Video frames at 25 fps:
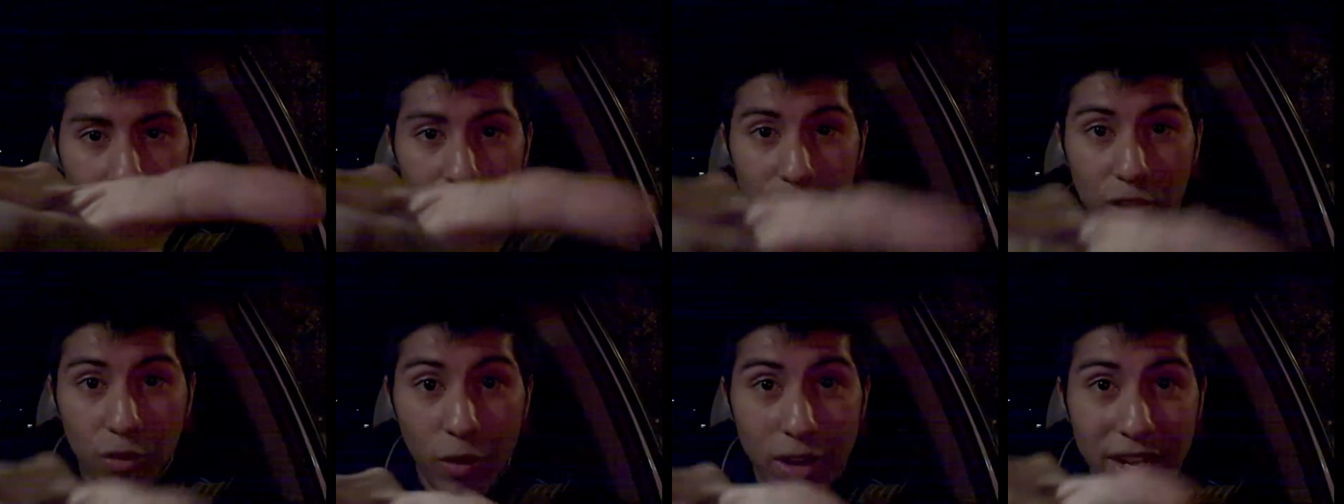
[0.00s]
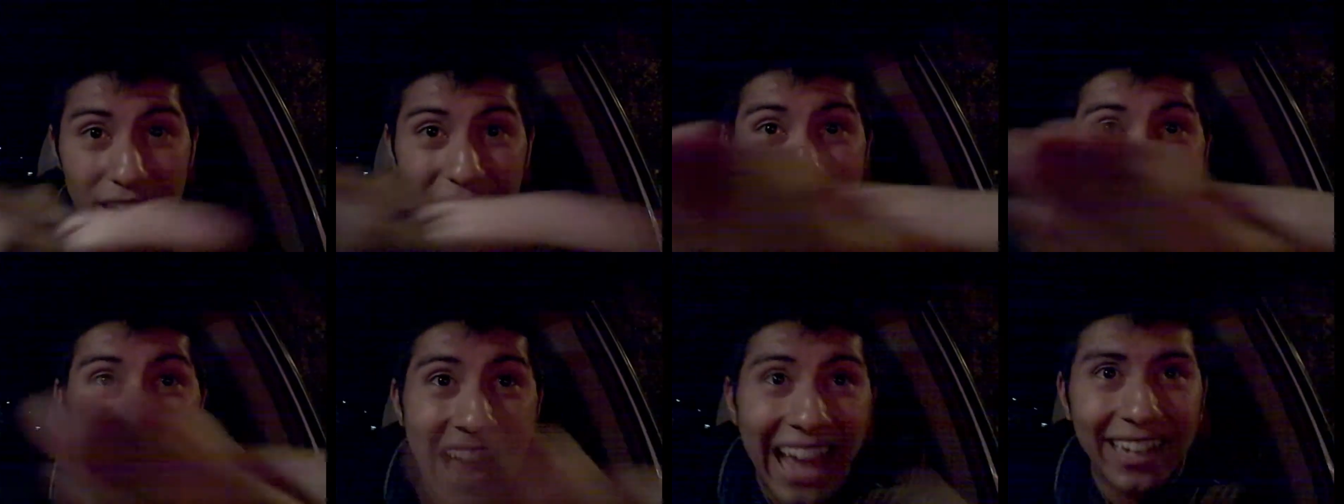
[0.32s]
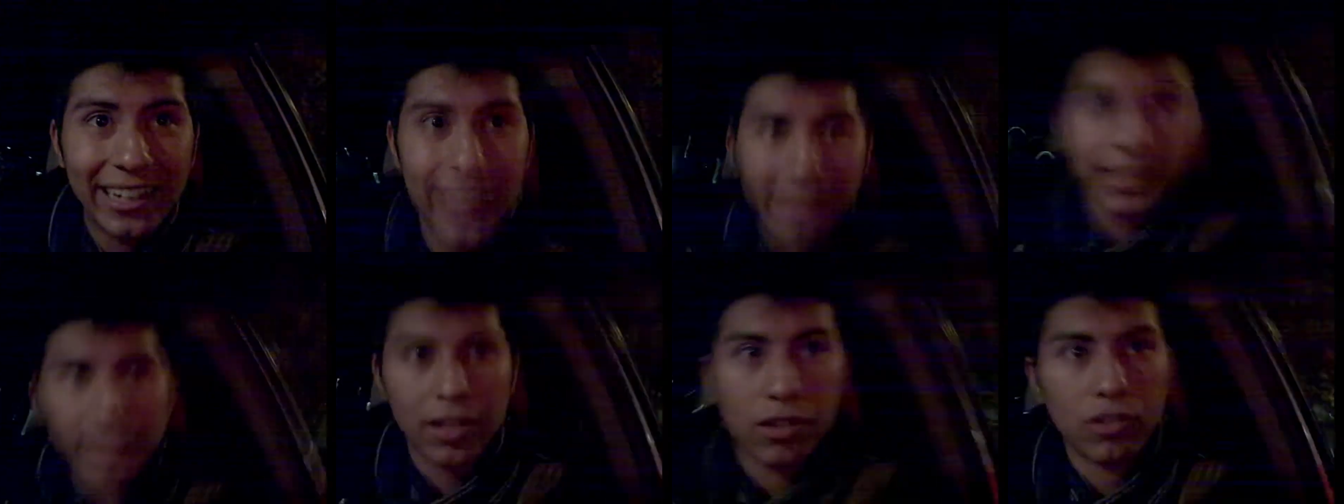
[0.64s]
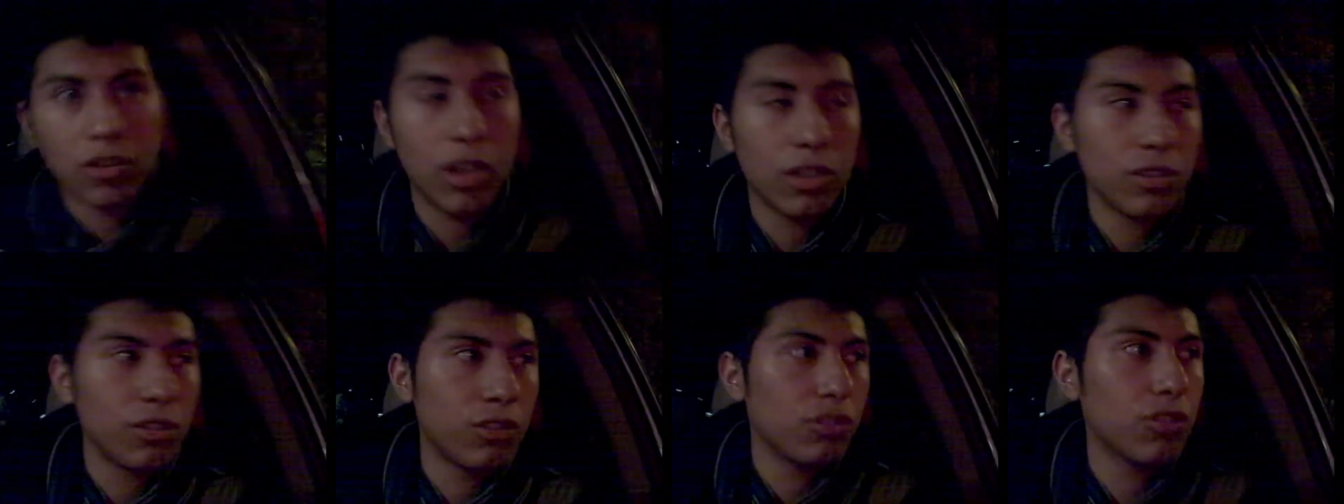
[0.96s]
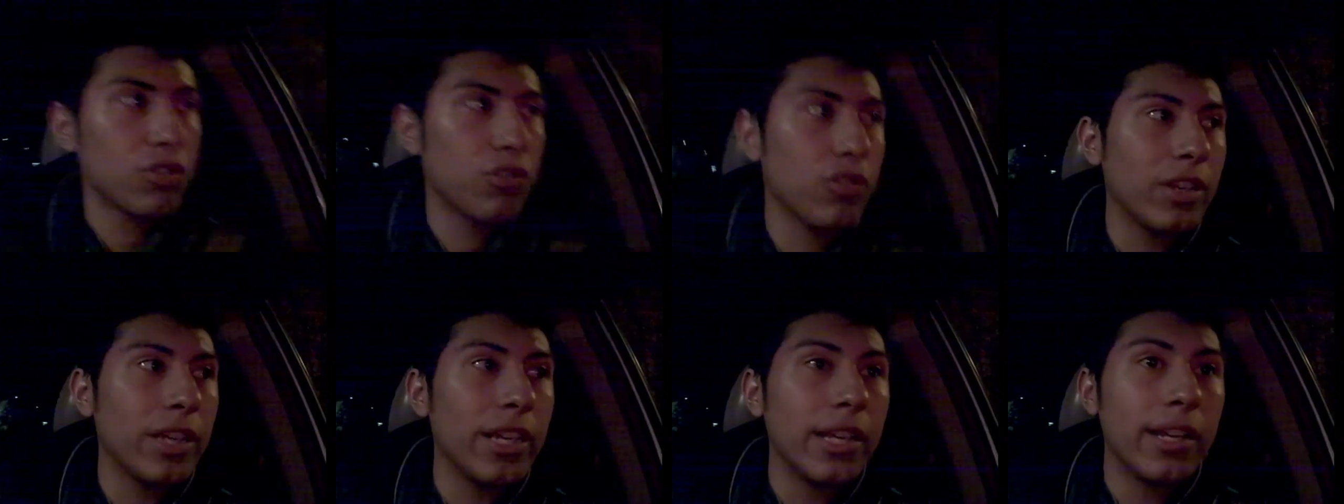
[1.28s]
He's going diagonally across the
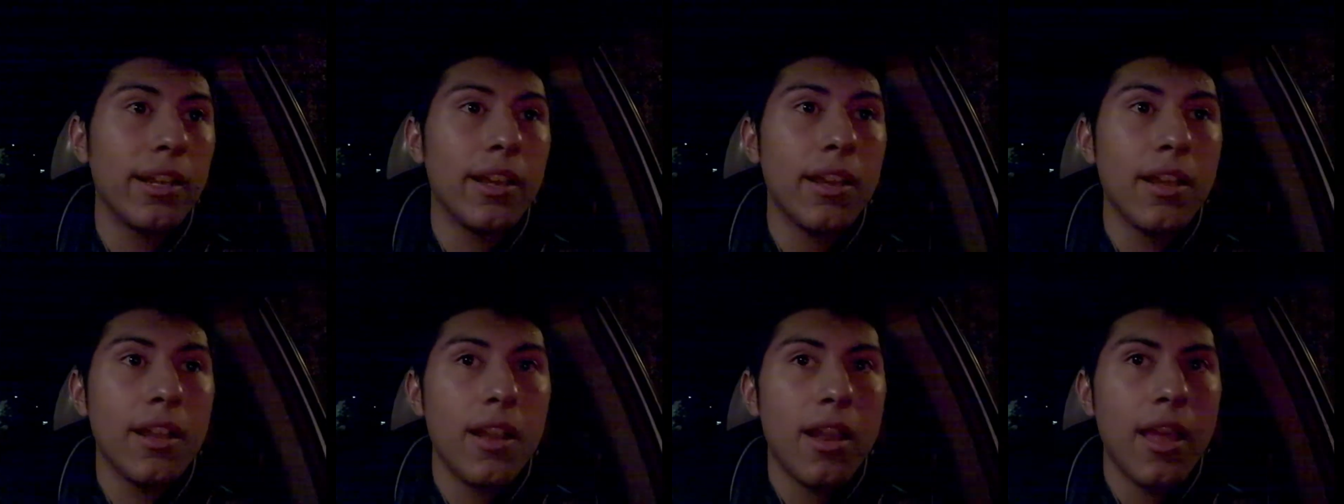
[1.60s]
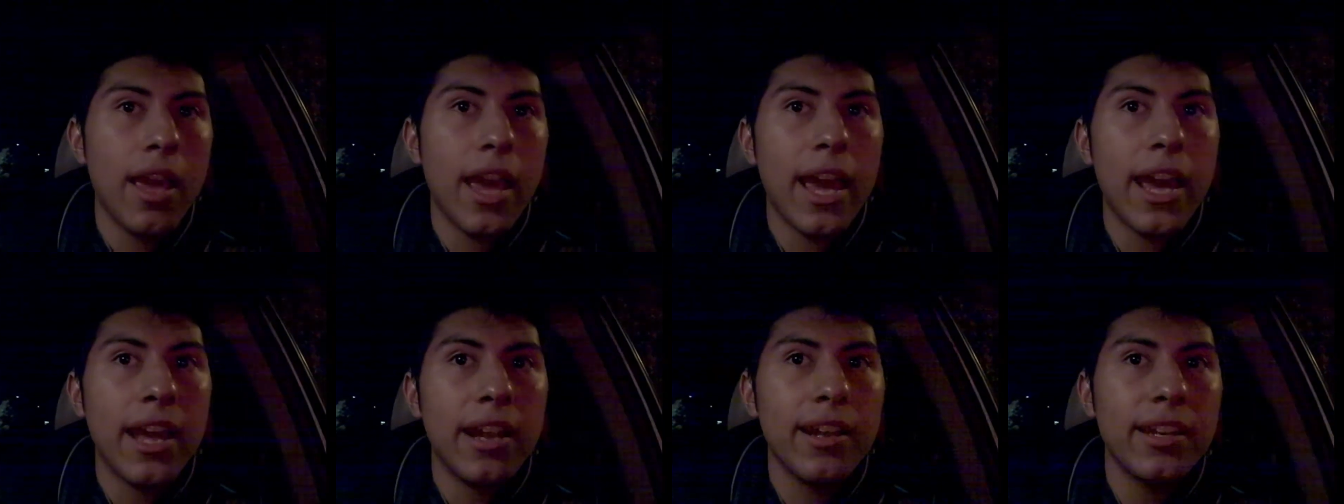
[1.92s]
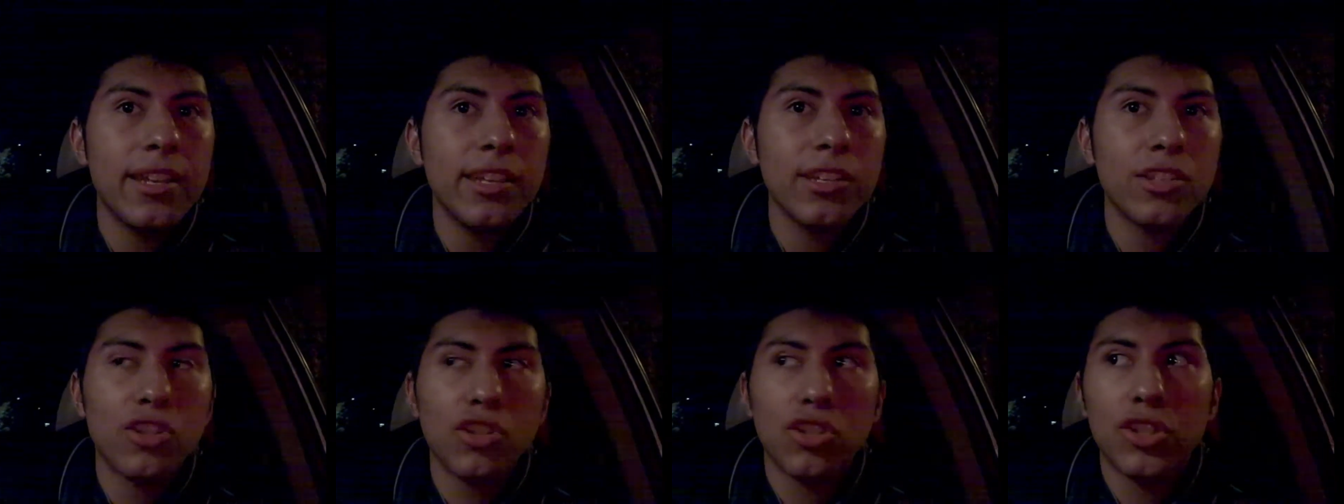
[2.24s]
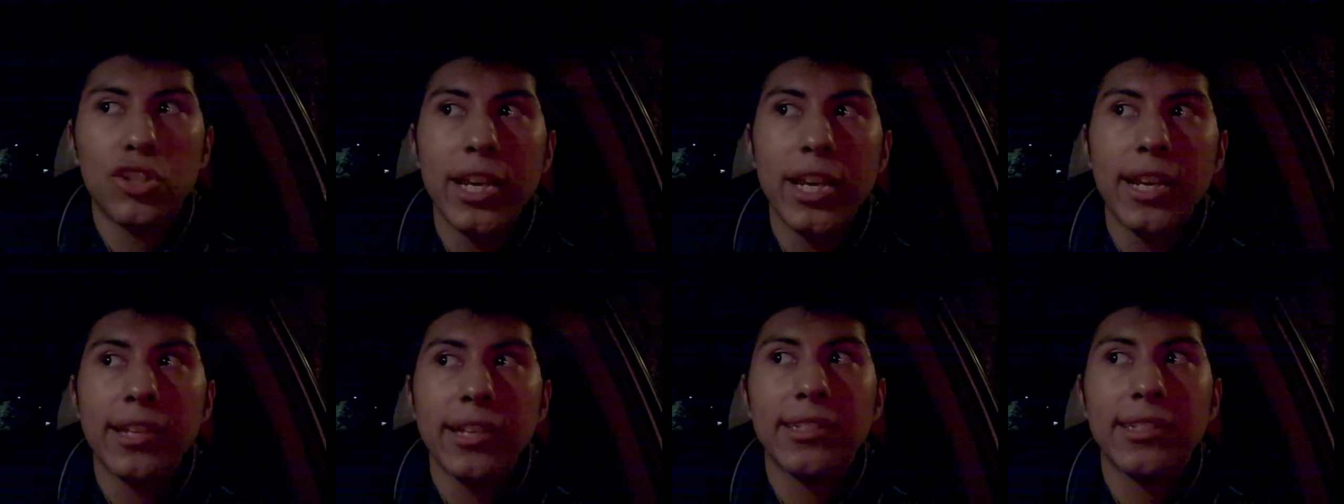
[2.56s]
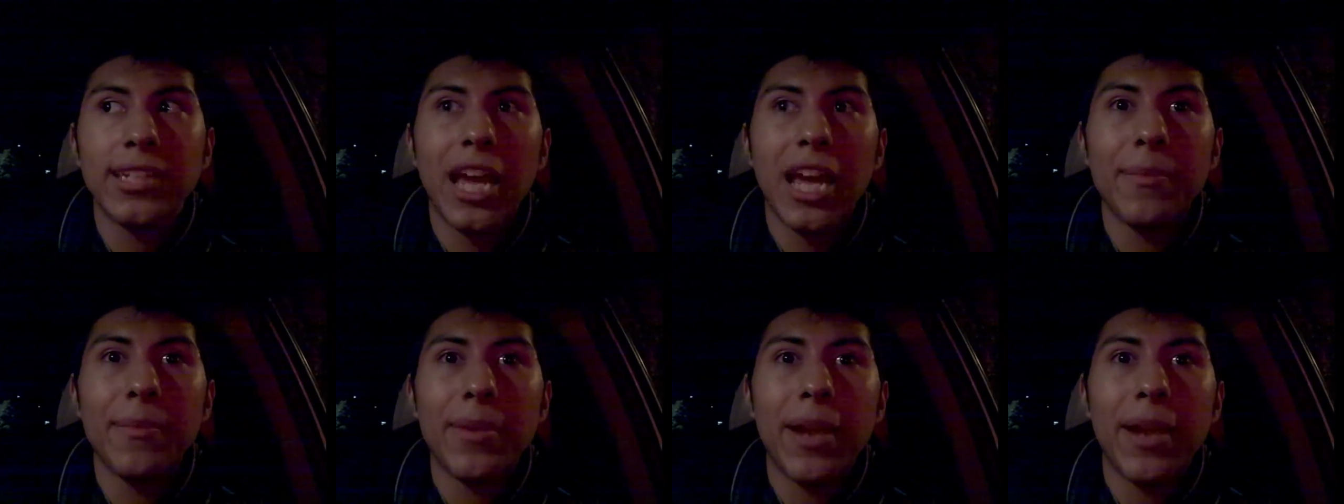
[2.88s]
street, and he's just taking his
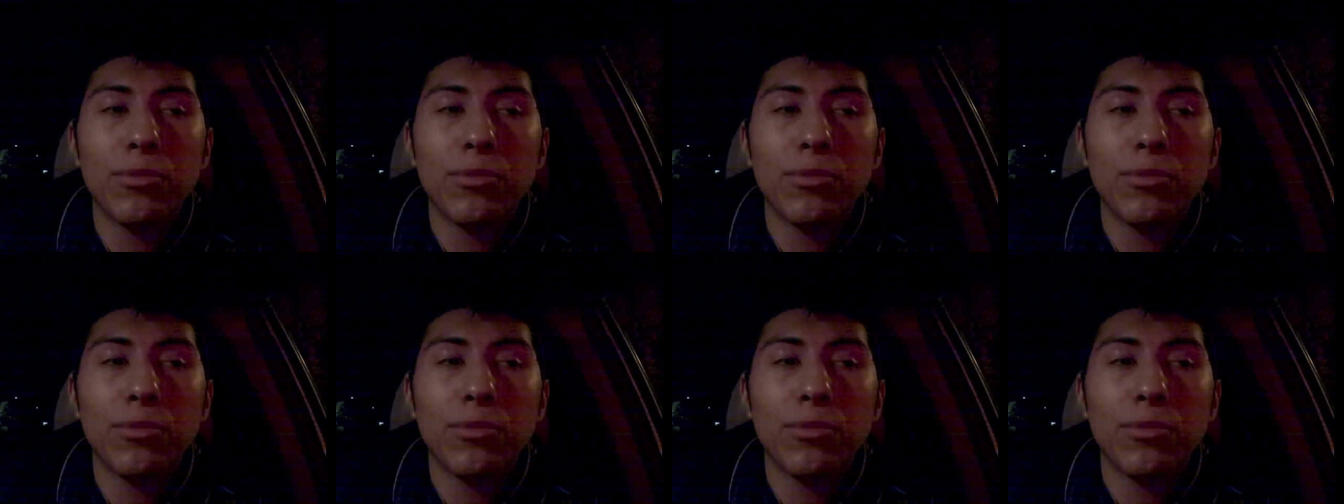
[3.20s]
time.